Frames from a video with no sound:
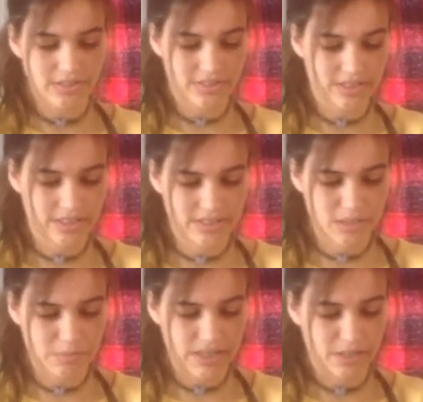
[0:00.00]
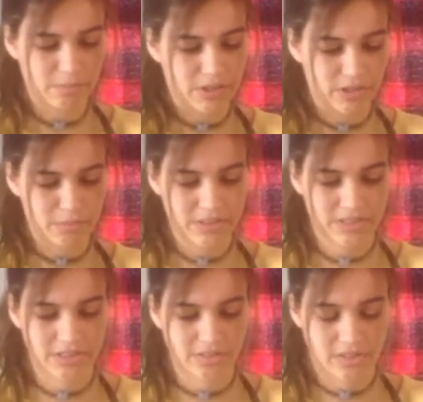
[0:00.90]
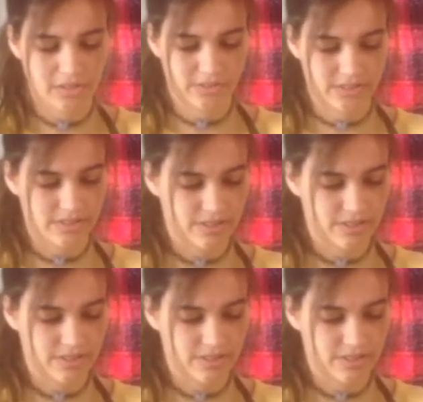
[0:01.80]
are sticking to the bottom and all the big Cheerios are just